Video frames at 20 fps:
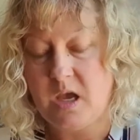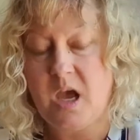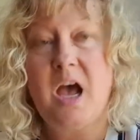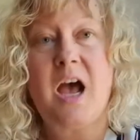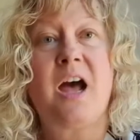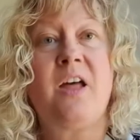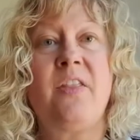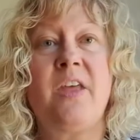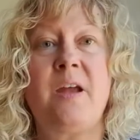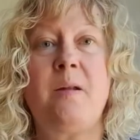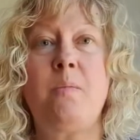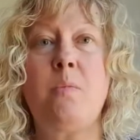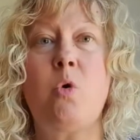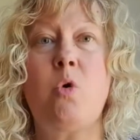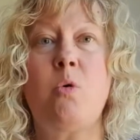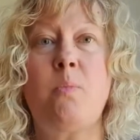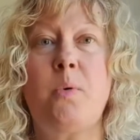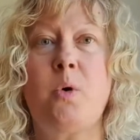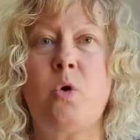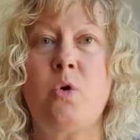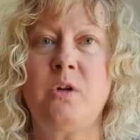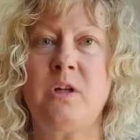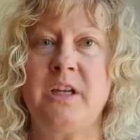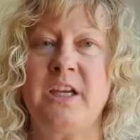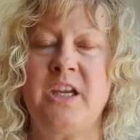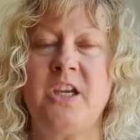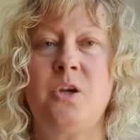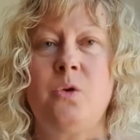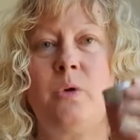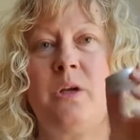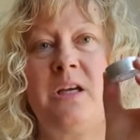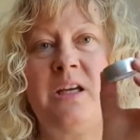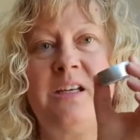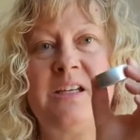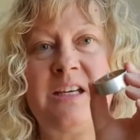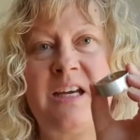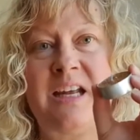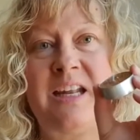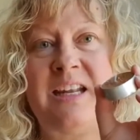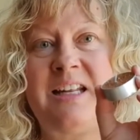And then more importantly, you
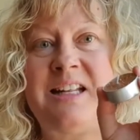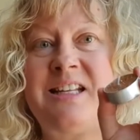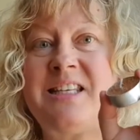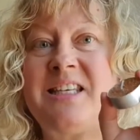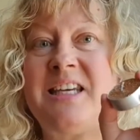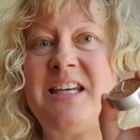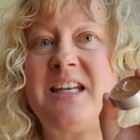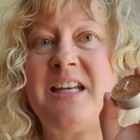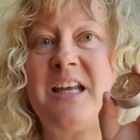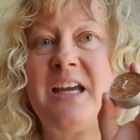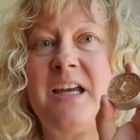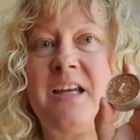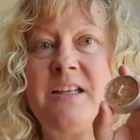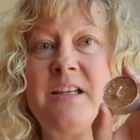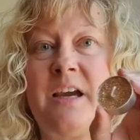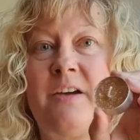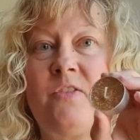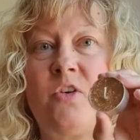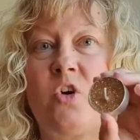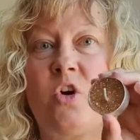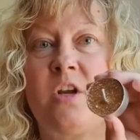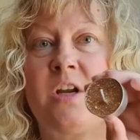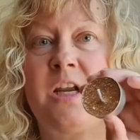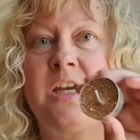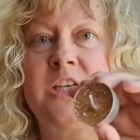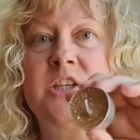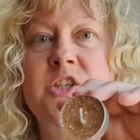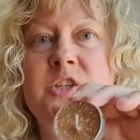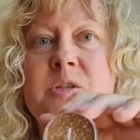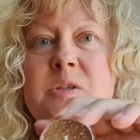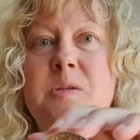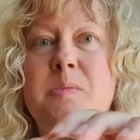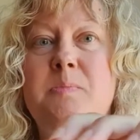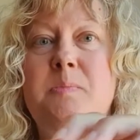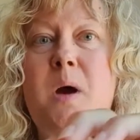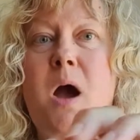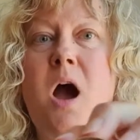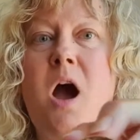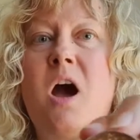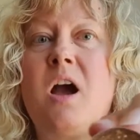need a little tea light. I've got a nice
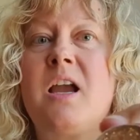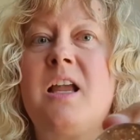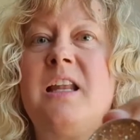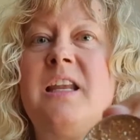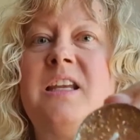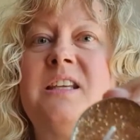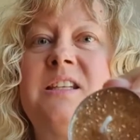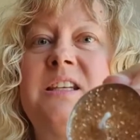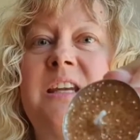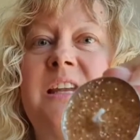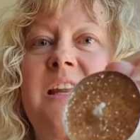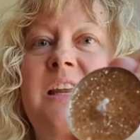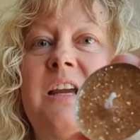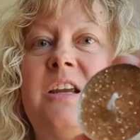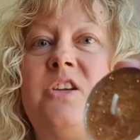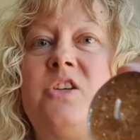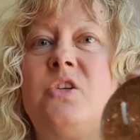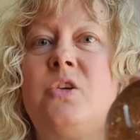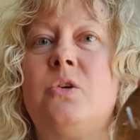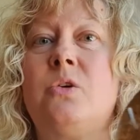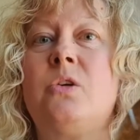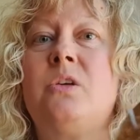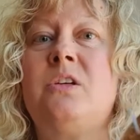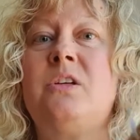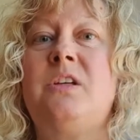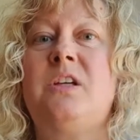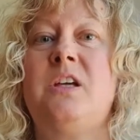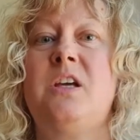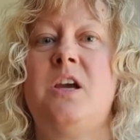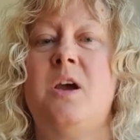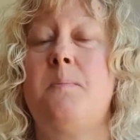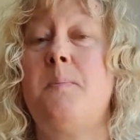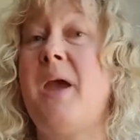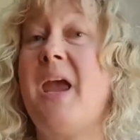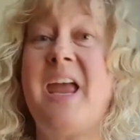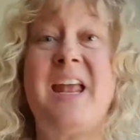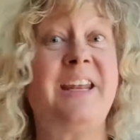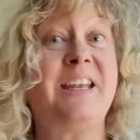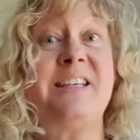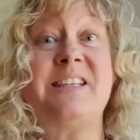sparkly tea light here, but
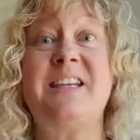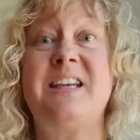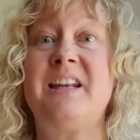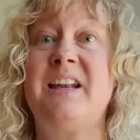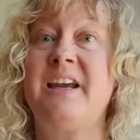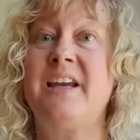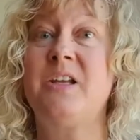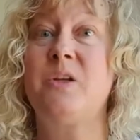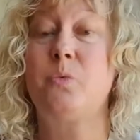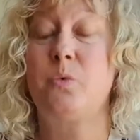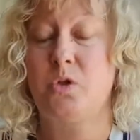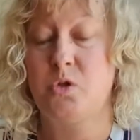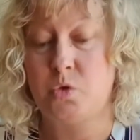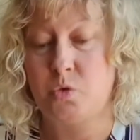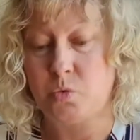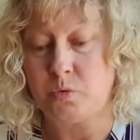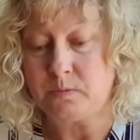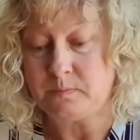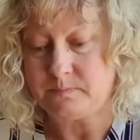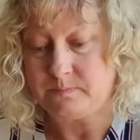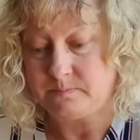any tea light will do.